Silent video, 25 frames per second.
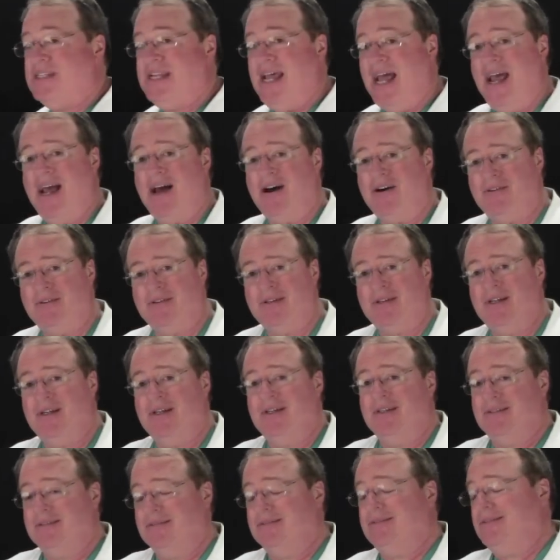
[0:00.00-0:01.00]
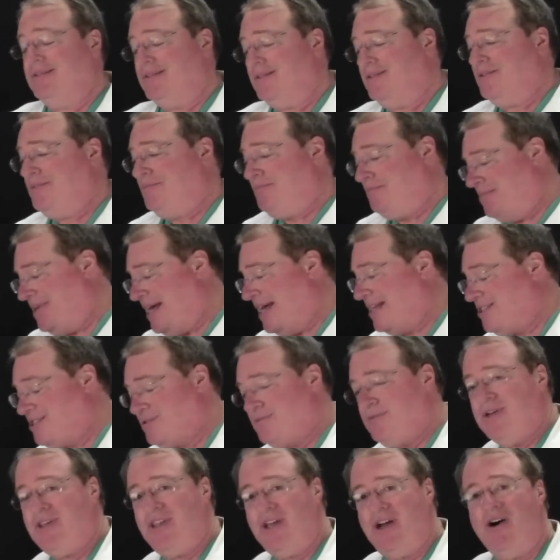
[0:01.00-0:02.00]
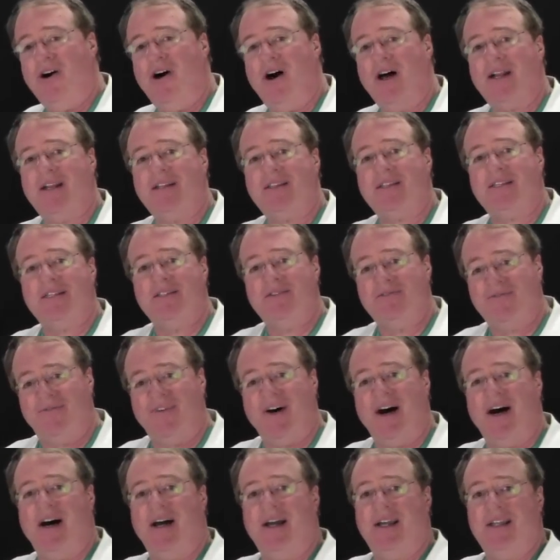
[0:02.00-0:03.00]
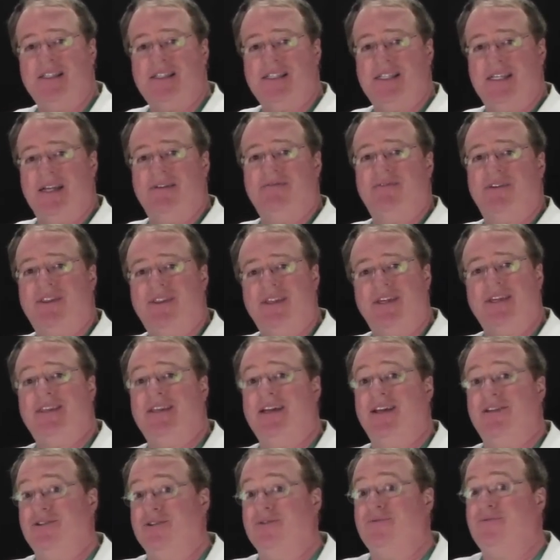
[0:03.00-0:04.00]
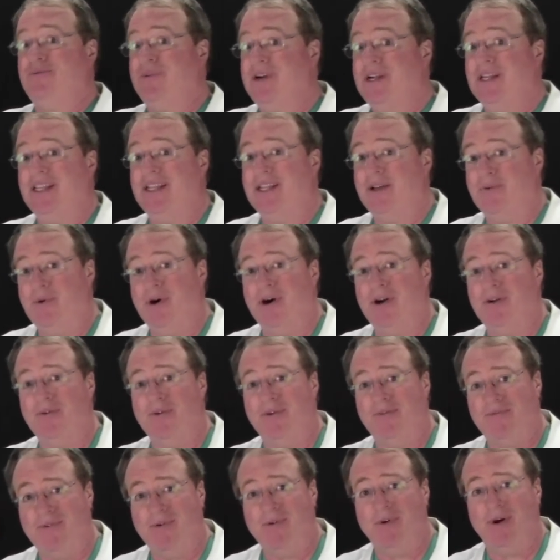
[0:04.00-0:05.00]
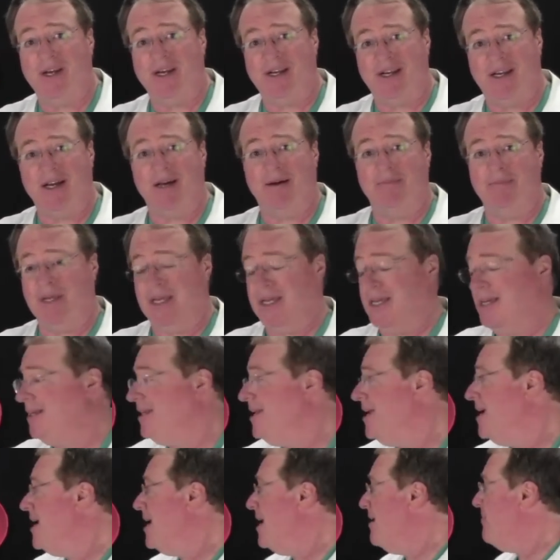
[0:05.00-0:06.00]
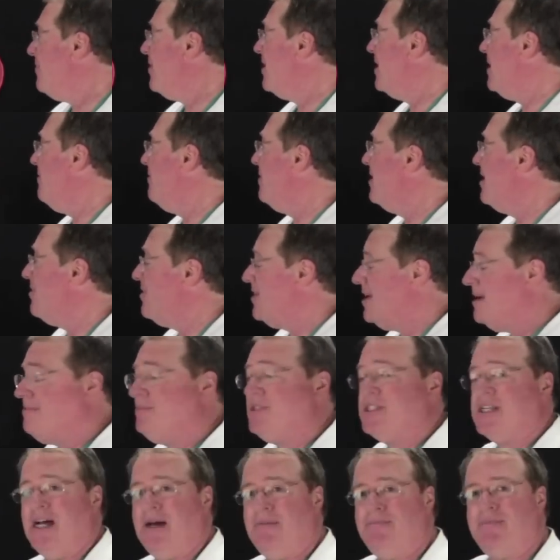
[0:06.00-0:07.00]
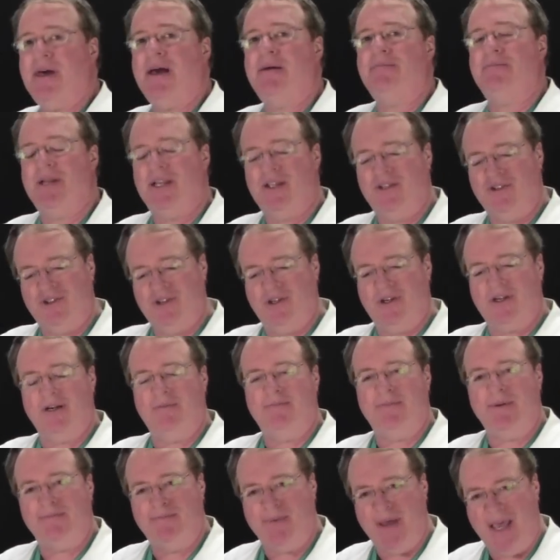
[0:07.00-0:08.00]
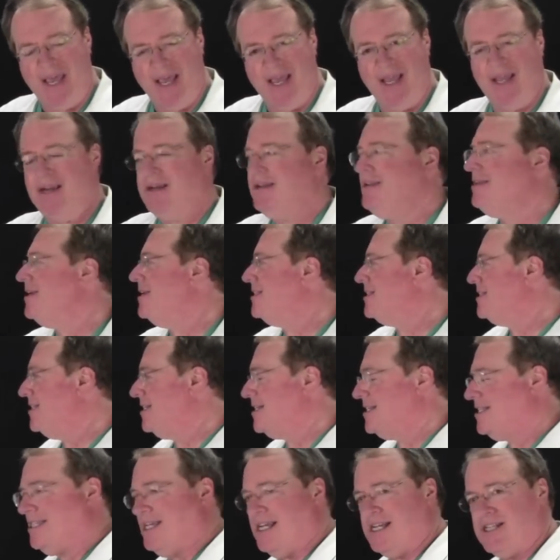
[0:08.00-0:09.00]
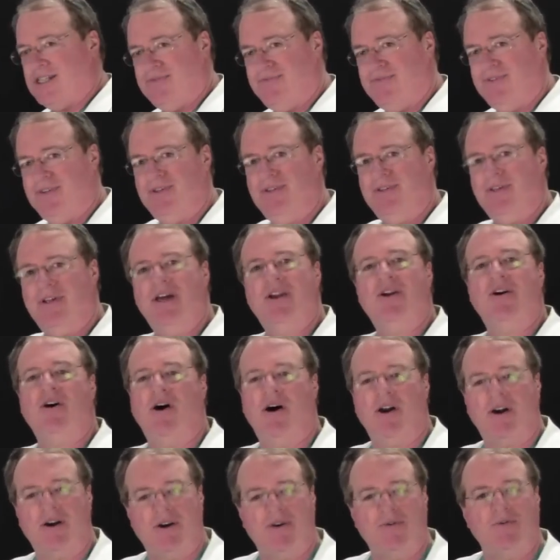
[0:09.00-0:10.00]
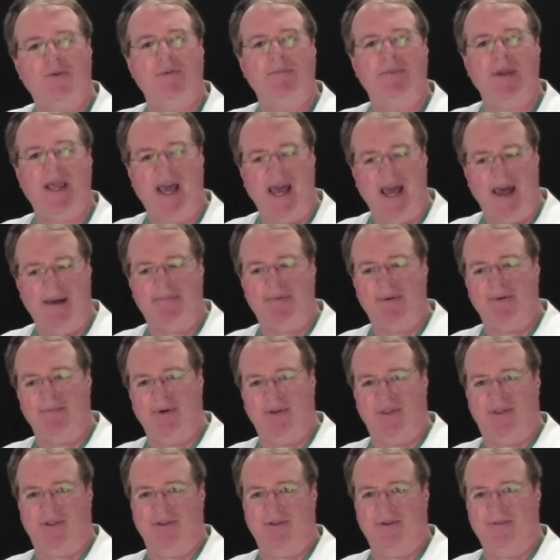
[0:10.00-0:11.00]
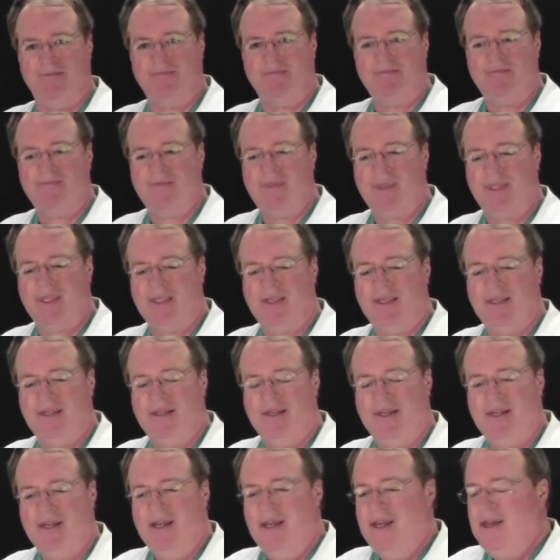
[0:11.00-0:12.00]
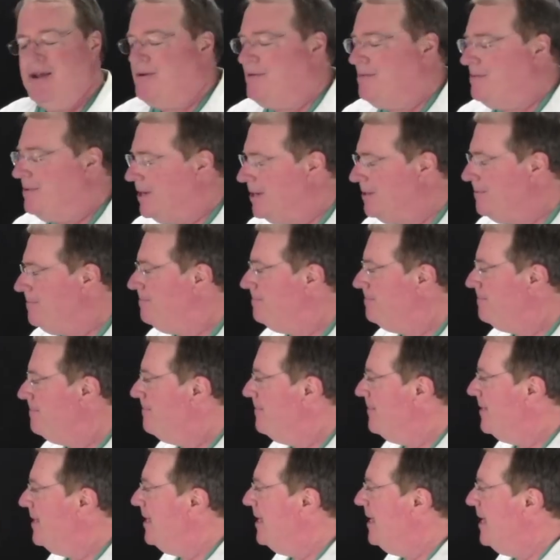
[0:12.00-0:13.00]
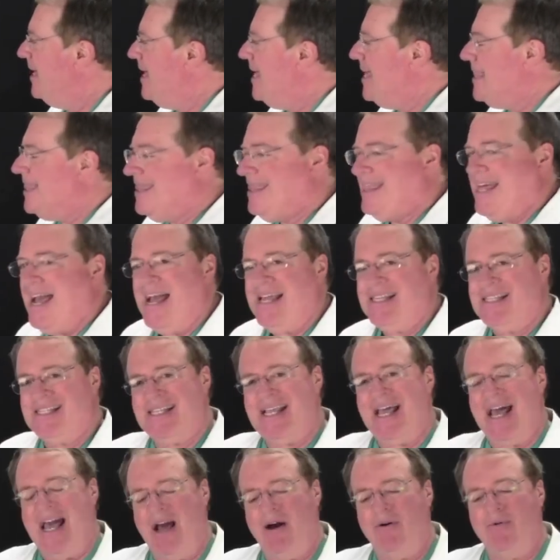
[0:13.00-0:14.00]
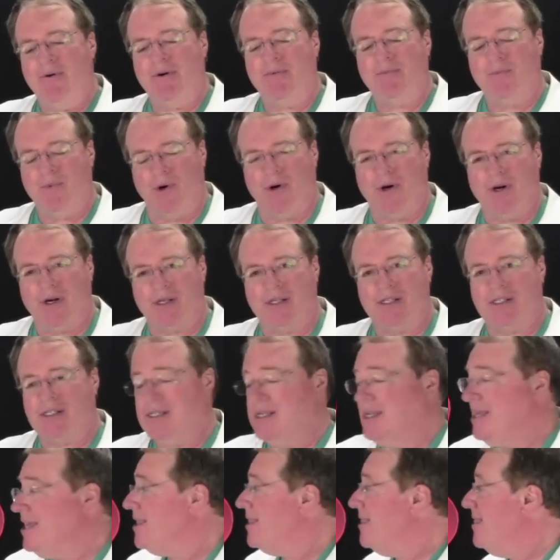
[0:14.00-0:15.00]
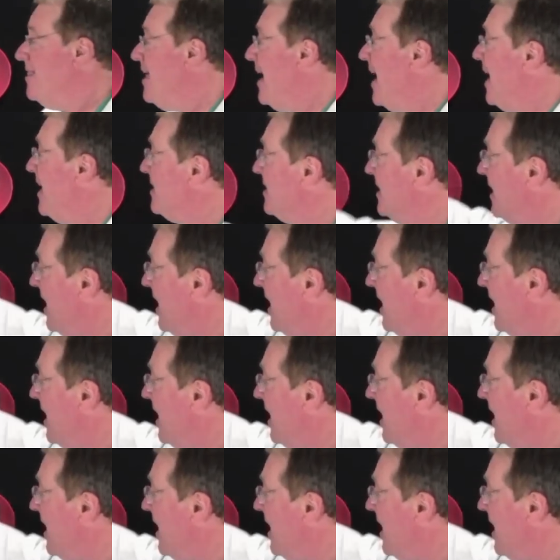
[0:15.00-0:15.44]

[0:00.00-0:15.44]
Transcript: down, that's where the audits and fines and everything that you really want to avoid come in. If you're given a thumbs up, that means you're going to be paid, it's successful, an auditor will be happy with you. Well, that's how it works. That's